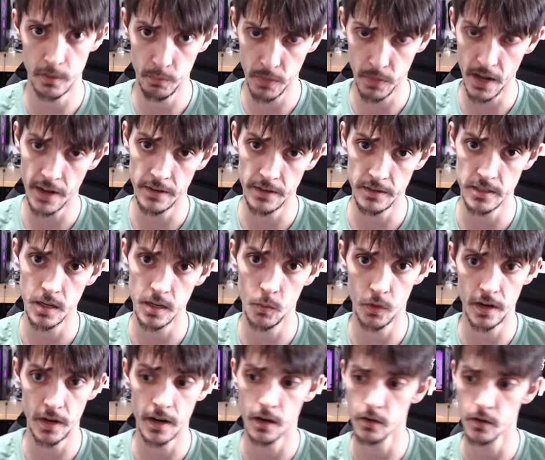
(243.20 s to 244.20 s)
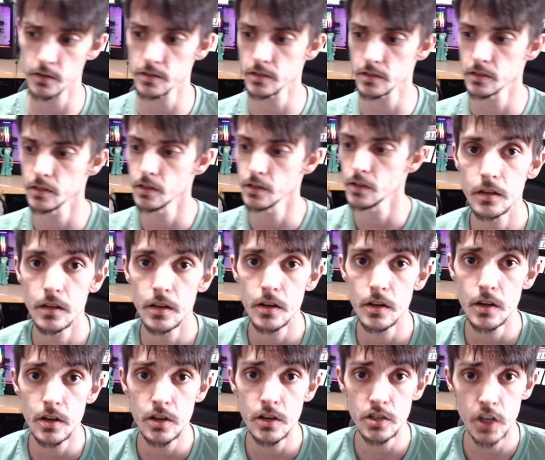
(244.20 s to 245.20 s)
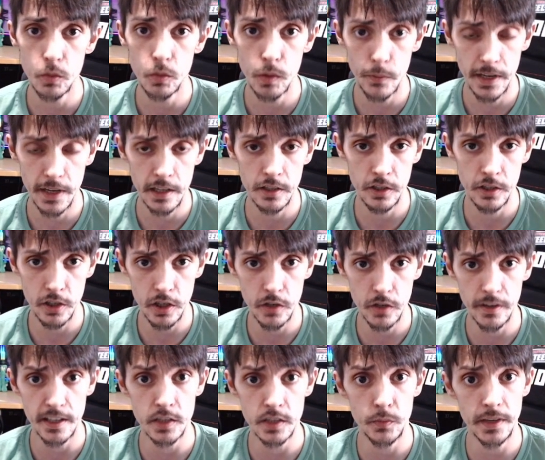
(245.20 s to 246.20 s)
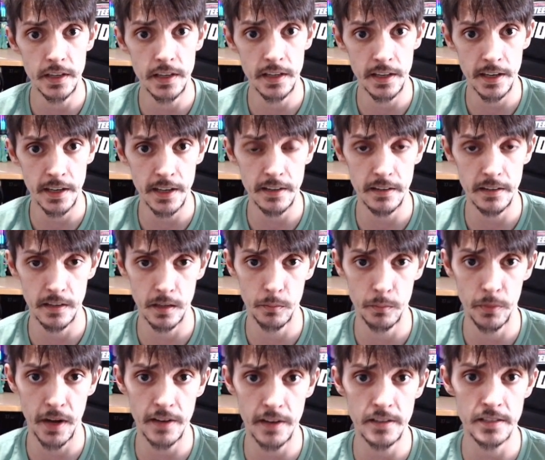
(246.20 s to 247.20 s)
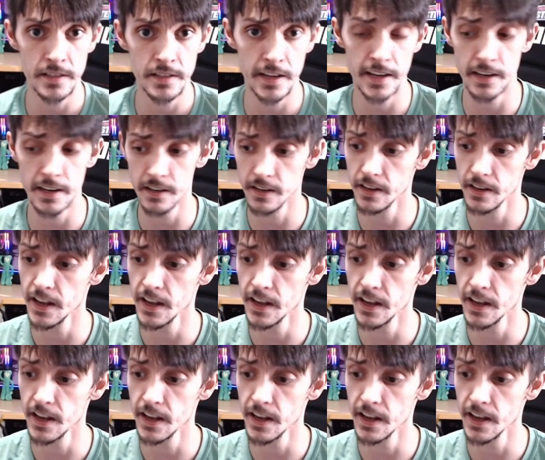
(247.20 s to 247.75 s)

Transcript: button somewhere else. So what we can do is we can get the button state